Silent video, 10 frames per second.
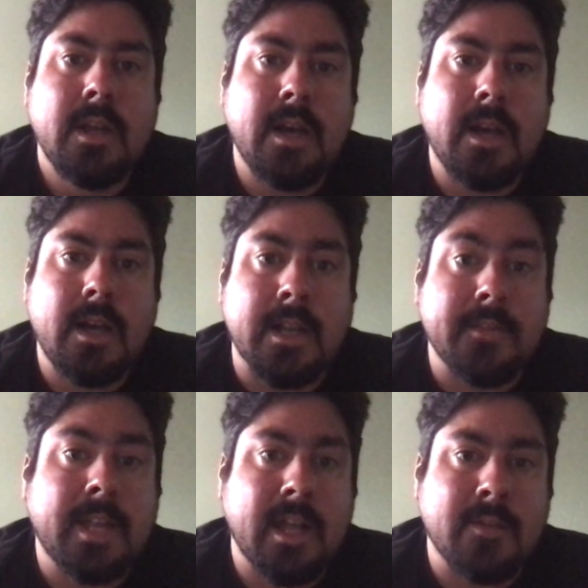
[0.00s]
and of a
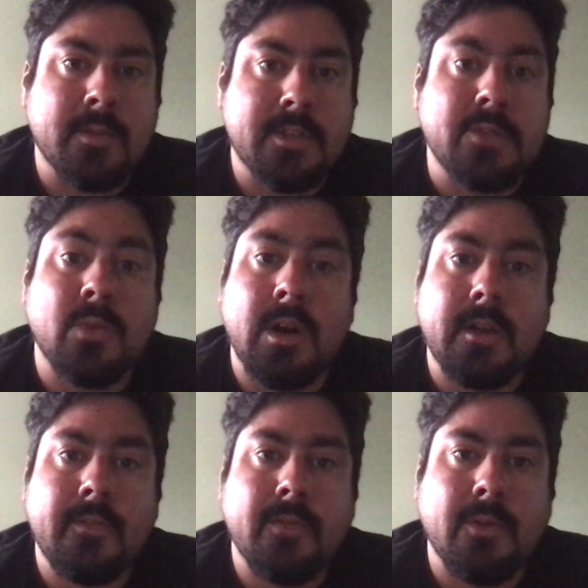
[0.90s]
caliber that you want
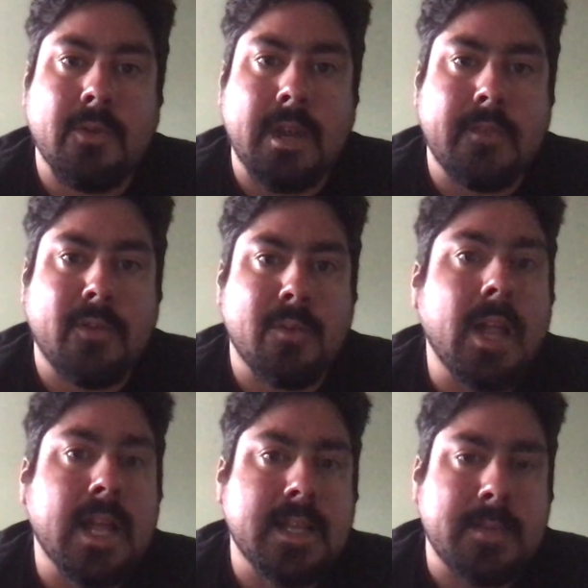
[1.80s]
for a formal
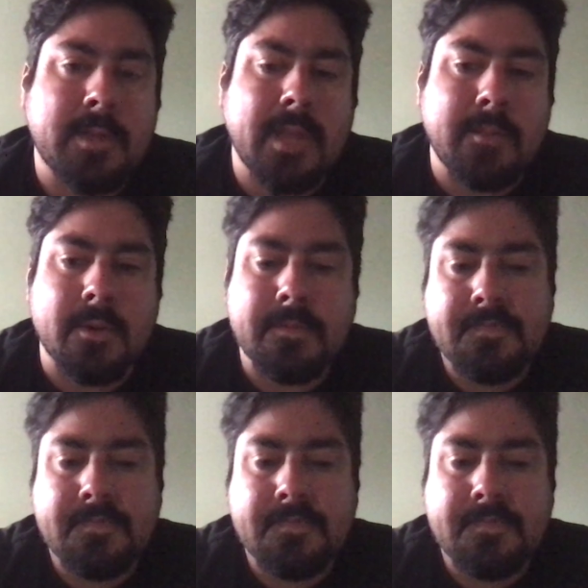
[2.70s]
academic paper.